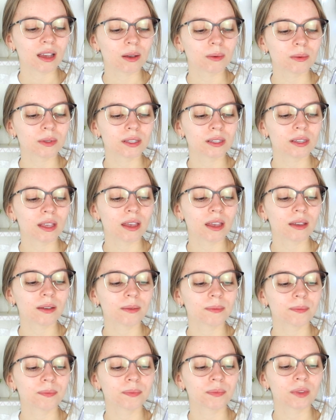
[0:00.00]
I would
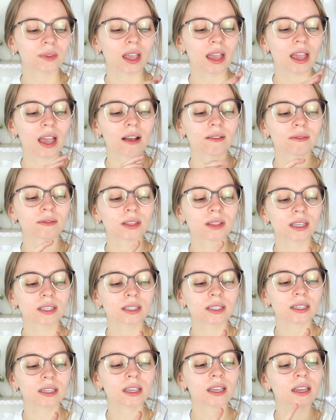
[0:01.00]
say. I have
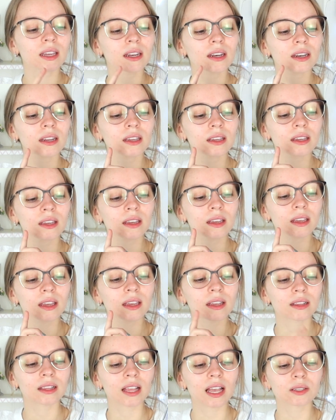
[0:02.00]
LinkedIn,
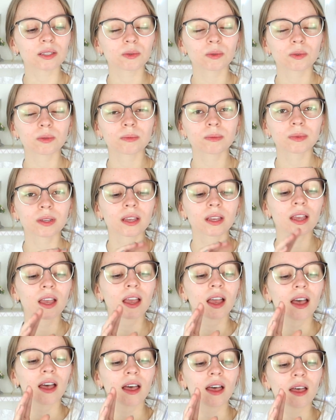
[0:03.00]
Classroom,
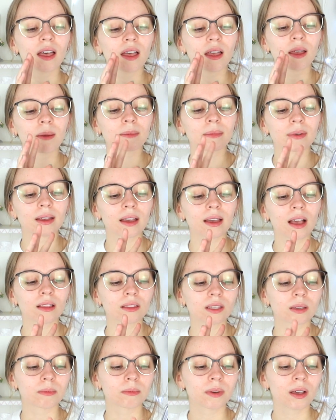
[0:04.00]

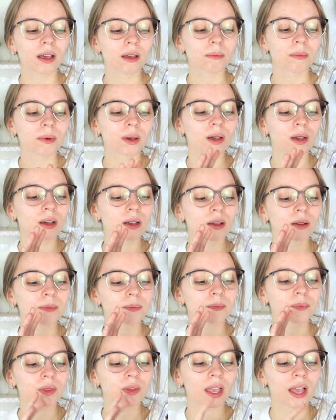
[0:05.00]
Alibaba,
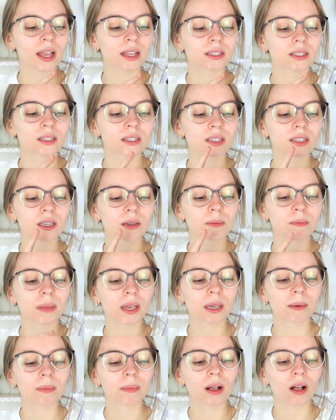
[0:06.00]
Etsy,
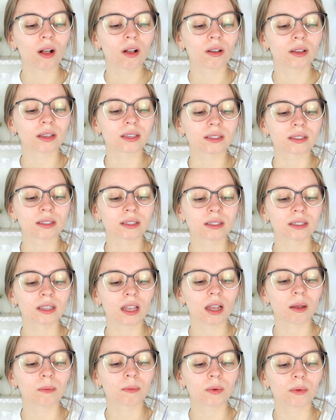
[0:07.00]
PayPal, and
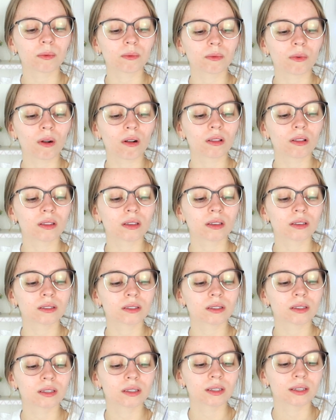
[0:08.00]
Stamp
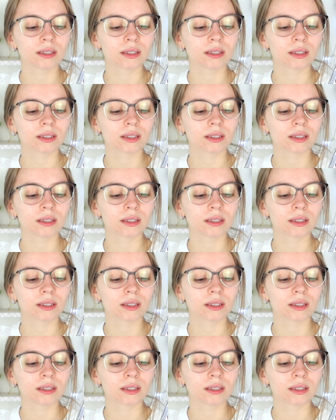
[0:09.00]
Wallet.